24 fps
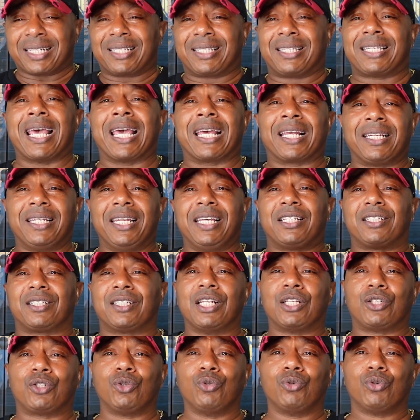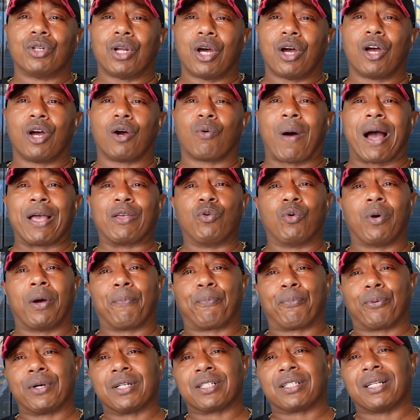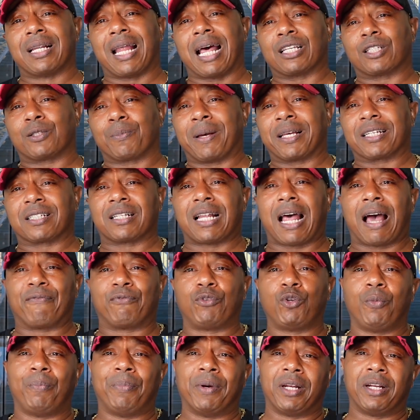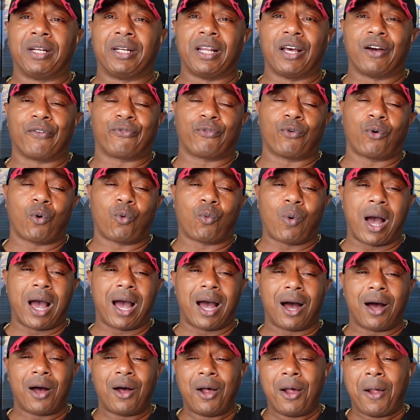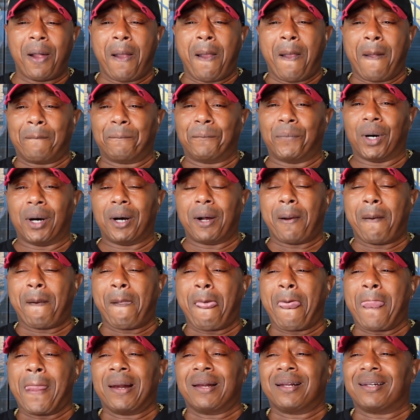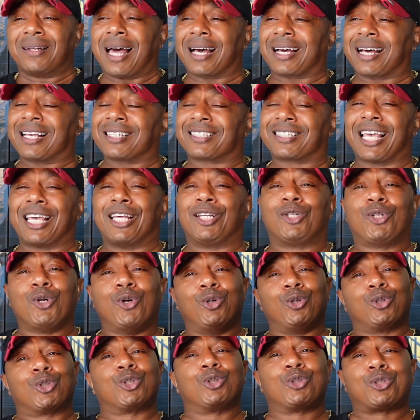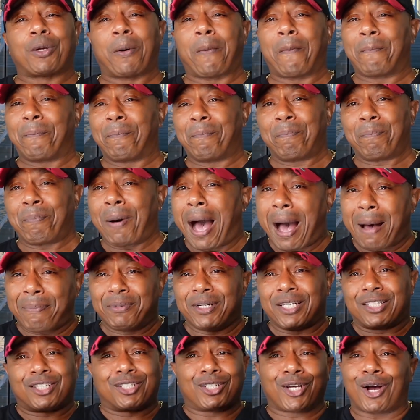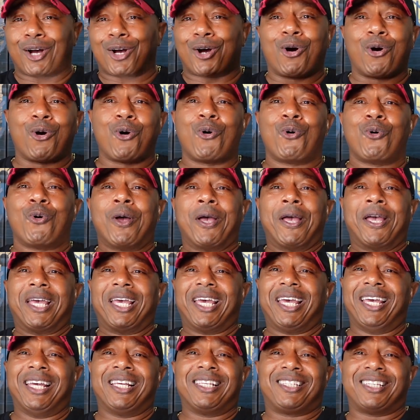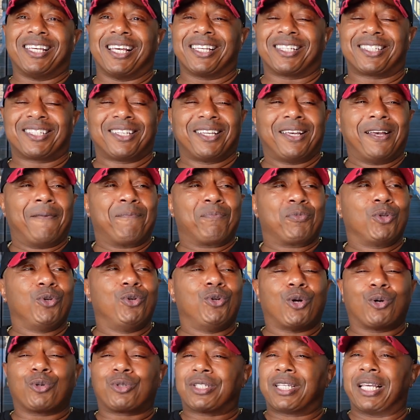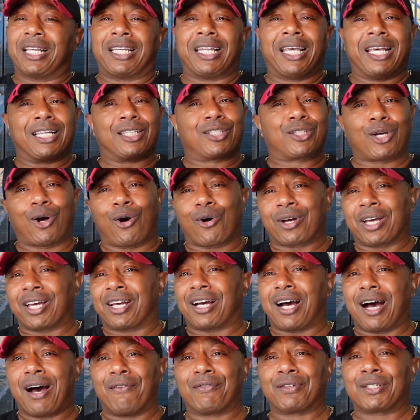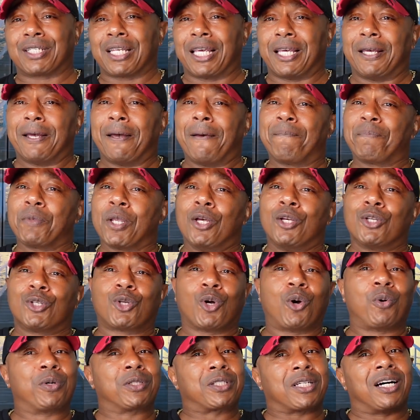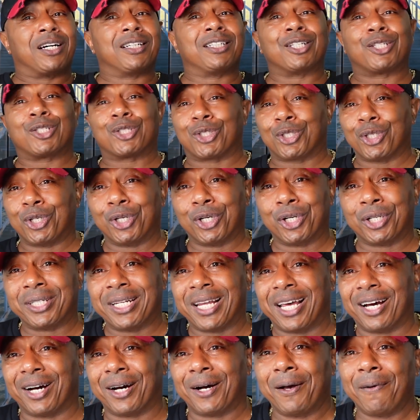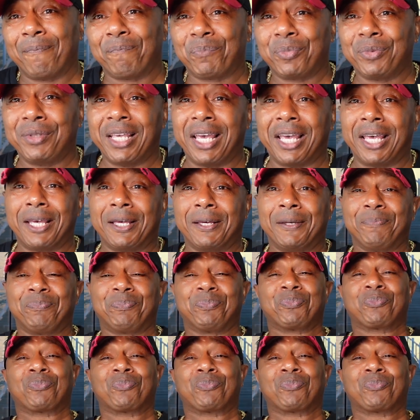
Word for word: techniques that you learn while you're in prison, especially if you've been in there for a while. But like I say, dudes used to pop the chuck hole and just, you know, sit there and talk and conversate. So it was understood now that,